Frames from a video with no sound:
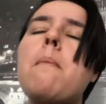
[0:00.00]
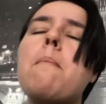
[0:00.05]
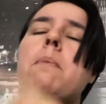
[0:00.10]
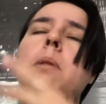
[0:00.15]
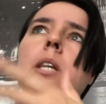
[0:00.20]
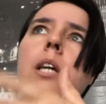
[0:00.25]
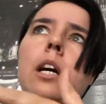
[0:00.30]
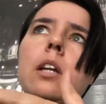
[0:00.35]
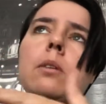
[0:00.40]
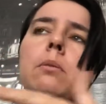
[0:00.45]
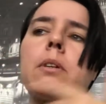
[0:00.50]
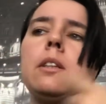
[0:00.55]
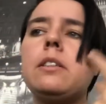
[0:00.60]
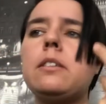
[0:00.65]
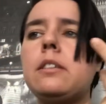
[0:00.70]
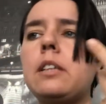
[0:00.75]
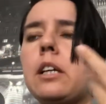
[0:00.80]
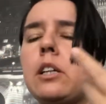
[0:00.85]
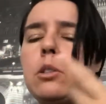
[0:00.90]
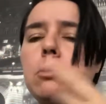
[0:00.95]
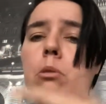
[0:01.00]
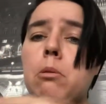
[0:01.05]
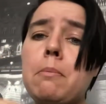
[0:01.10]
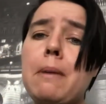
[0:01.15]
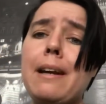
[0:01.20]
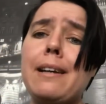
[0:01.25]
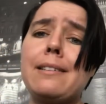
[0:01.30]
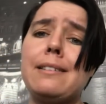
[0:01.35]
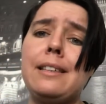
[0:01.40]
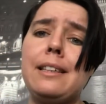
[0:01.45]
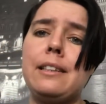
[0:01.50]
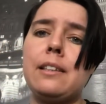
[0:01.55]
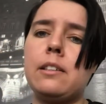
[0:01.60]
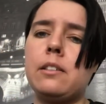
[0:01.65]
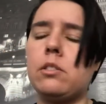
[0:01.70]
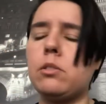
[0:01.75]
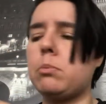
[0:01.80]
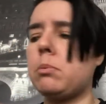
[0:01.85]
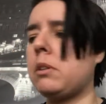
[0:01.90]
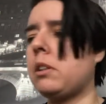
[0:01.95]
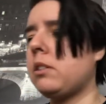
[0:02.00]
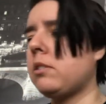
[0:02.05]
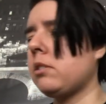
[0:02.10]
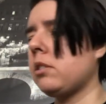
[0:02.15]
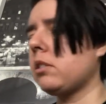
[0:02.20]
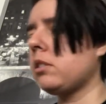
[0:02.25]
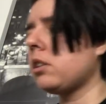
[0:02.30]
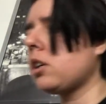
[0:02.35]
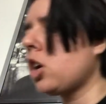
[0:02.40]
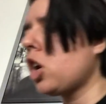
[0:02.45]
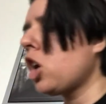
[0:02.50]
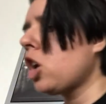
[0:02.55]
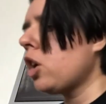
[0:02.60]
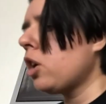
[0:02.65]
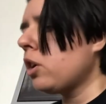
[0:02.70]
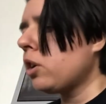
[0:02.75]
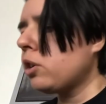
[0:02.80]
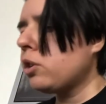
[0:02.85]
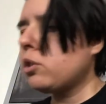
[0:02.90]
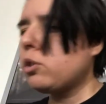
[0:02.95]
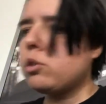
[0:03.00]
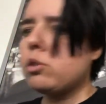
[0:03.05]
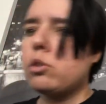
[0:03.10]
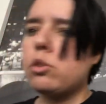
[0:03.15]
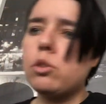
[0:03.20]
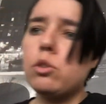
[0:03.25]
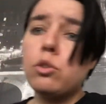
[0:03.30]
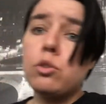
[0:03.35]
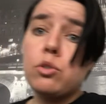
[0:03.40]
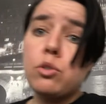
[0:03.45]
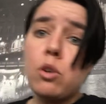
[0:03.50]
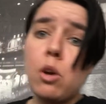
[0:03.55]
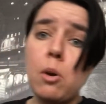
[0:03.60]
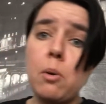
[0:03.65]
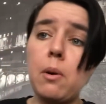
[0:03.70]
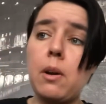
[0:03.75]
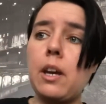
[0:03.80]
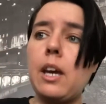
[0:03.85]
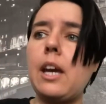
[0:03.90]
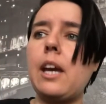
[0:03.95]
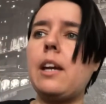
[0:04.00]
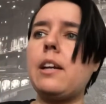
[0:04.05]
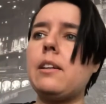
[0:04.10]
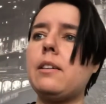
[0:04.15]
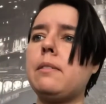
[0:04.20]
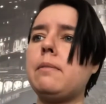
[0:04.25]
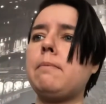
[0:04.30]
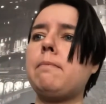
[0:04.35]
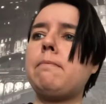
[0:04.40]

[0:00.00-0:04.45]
but the other one is the actual magazine and this one isn't. So, okay.